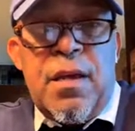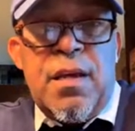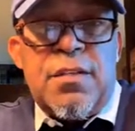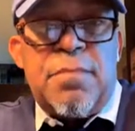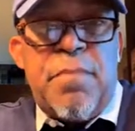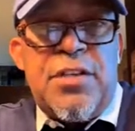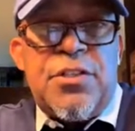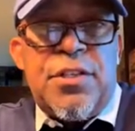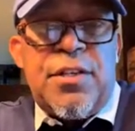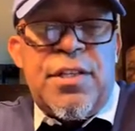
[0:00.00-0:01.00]
is make
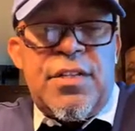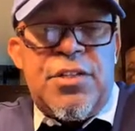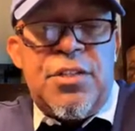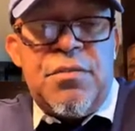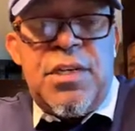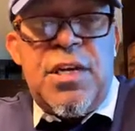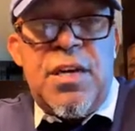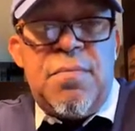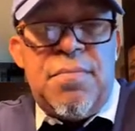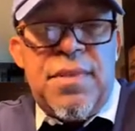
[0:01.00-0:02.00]
sure that you
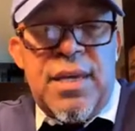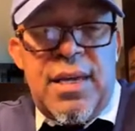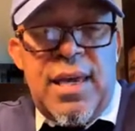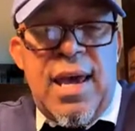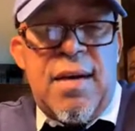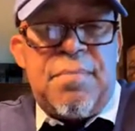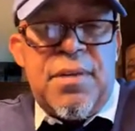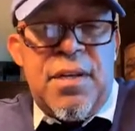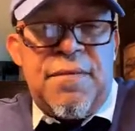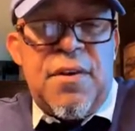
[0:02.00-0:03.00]
keep the cap,
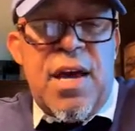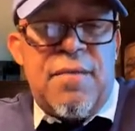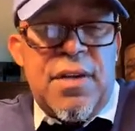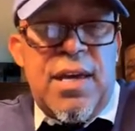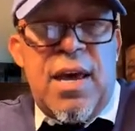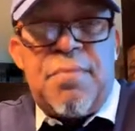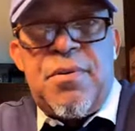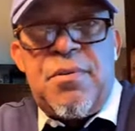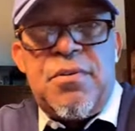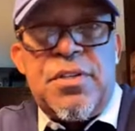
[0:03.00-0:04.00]
if you have a cap
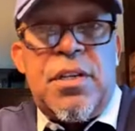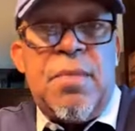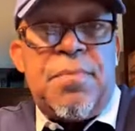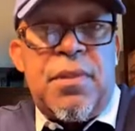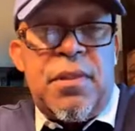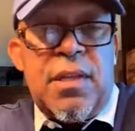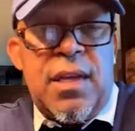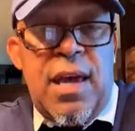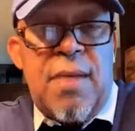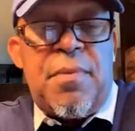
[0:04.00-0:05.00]
on yours, keep the
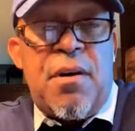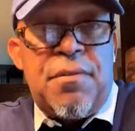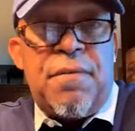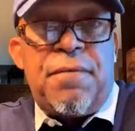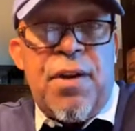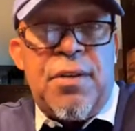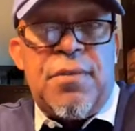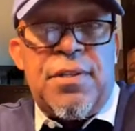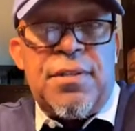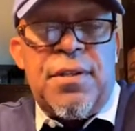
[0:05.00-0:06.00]
cap on the
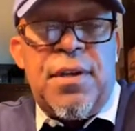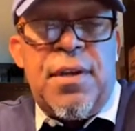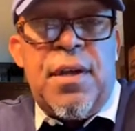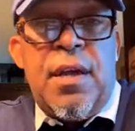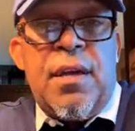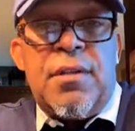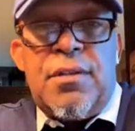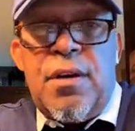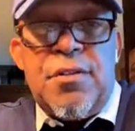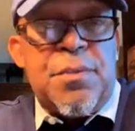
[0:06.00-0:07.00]
fragrance.
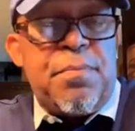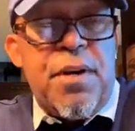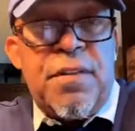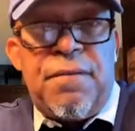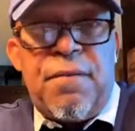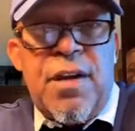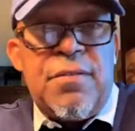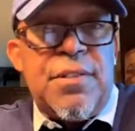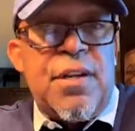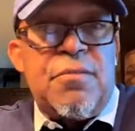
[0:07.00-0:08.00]
Don't spray the
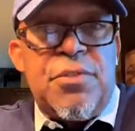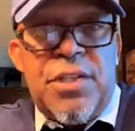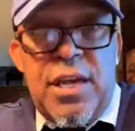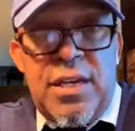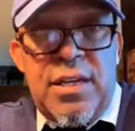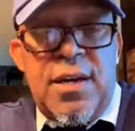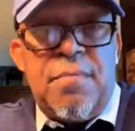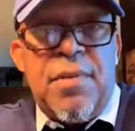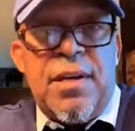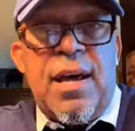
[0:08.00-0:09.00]
fragrance, don't shake it up.
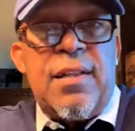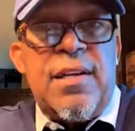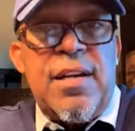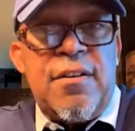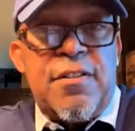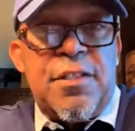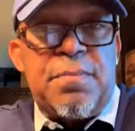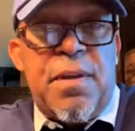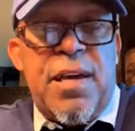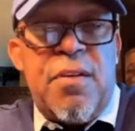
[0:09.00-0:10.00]
And I'll let Eric
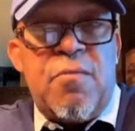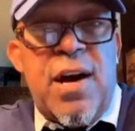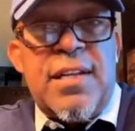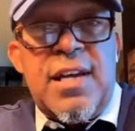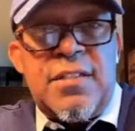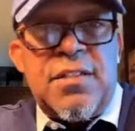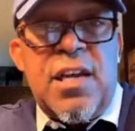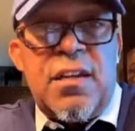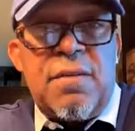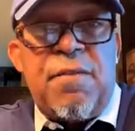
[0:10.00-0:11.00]
explain why not to
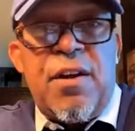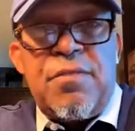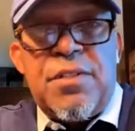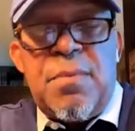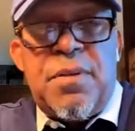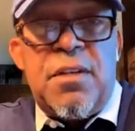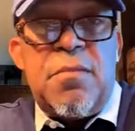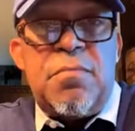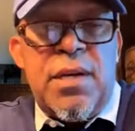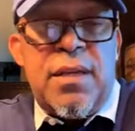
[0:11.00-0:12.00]
shake the fragrance up in a little
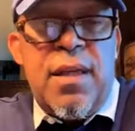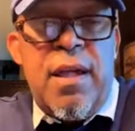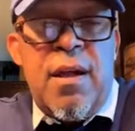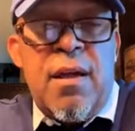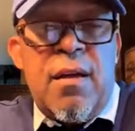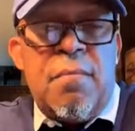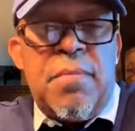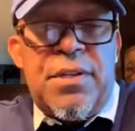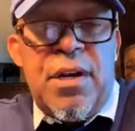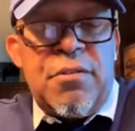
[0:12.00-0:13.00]
bit.
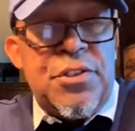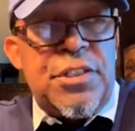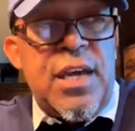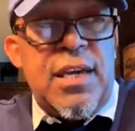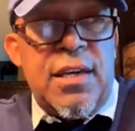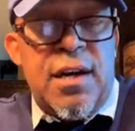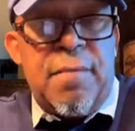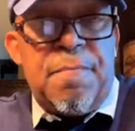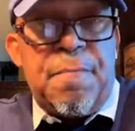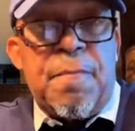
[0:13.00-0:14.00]
But don't shake it up